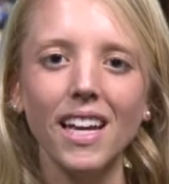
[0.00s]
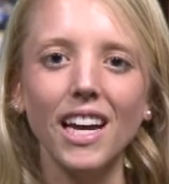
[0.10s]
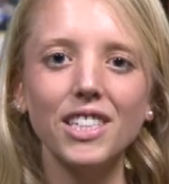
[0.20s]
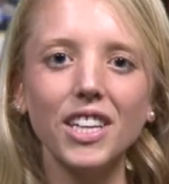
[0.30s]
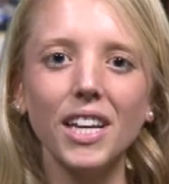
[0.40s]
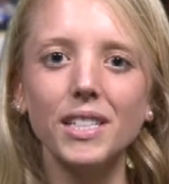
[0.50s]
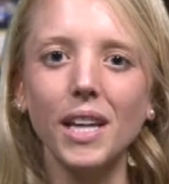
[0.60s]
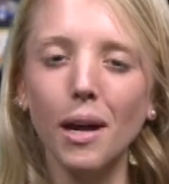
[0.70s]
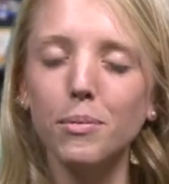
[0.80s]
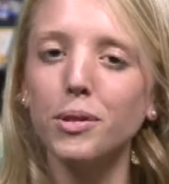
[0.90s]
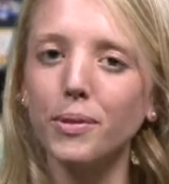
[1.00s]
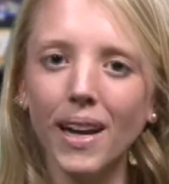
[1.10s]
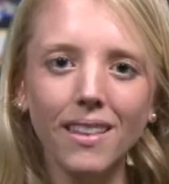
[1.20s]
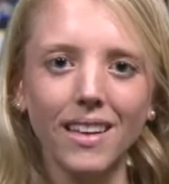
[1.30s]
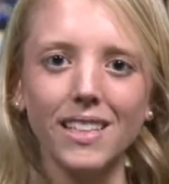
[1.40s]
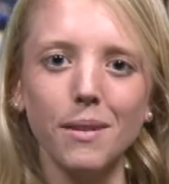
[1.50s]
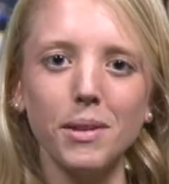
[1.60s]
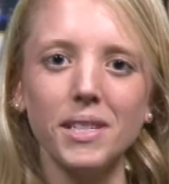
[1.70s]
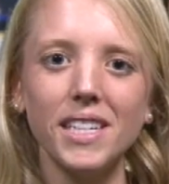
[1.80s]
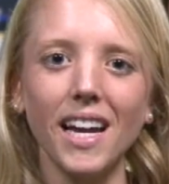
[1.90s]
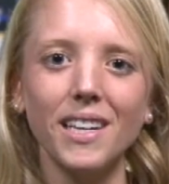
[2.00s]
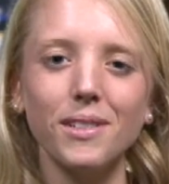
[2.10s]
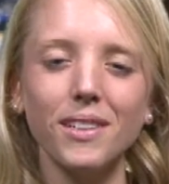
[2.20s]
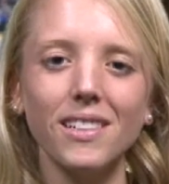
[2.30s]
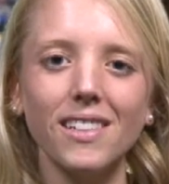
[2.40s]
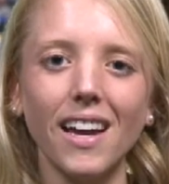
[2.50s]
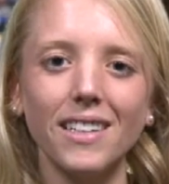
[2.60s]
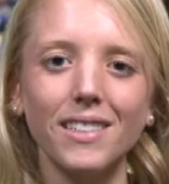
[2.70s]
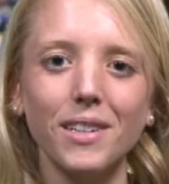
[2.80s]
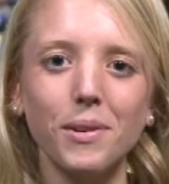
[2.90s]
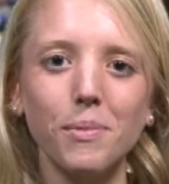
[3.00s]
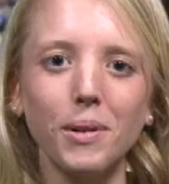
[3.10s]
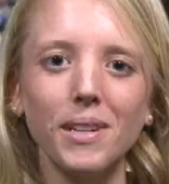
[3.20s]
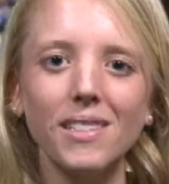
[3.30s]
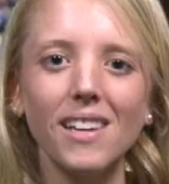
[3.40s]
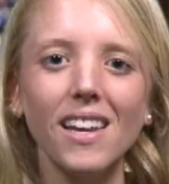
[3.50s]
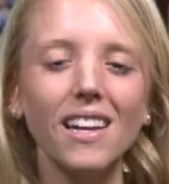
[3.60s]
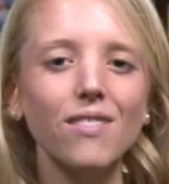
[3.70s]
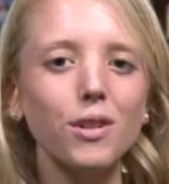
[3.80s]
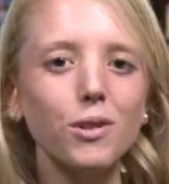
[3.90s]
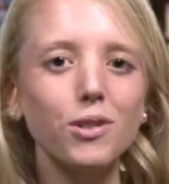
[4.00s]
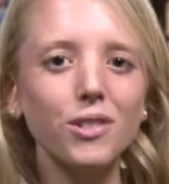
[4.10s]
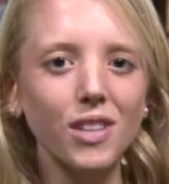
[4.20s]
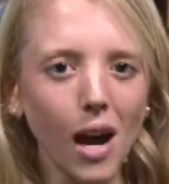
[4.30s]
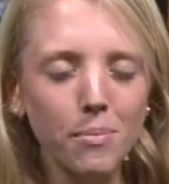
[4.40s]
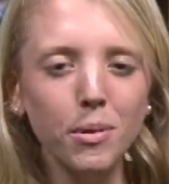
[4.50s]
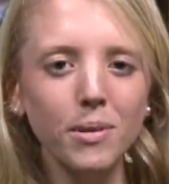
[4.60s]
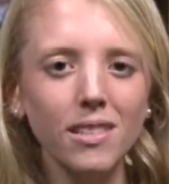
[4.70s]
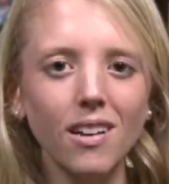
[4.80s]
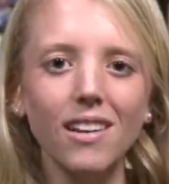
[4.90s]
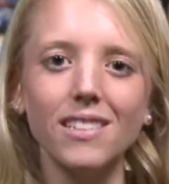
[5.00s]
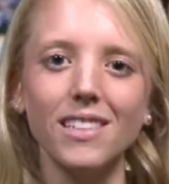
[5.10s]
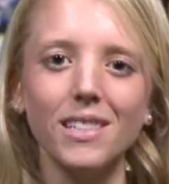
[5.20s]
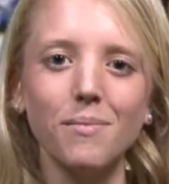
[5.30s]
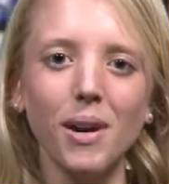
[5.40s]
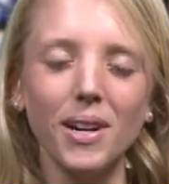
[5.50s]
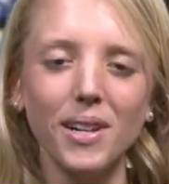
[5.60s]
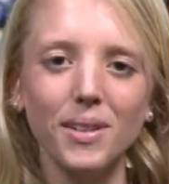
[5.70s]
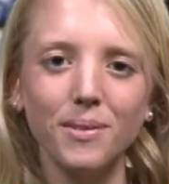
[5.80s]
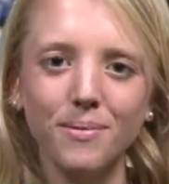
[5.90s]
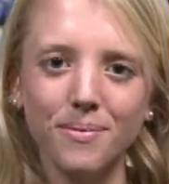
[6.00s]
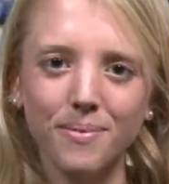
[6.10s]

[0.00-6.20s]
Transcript: A chance helped greatly, WTIU's Alyssa Extin reports, if the Hoosiers topple Wisconsin tomorrow.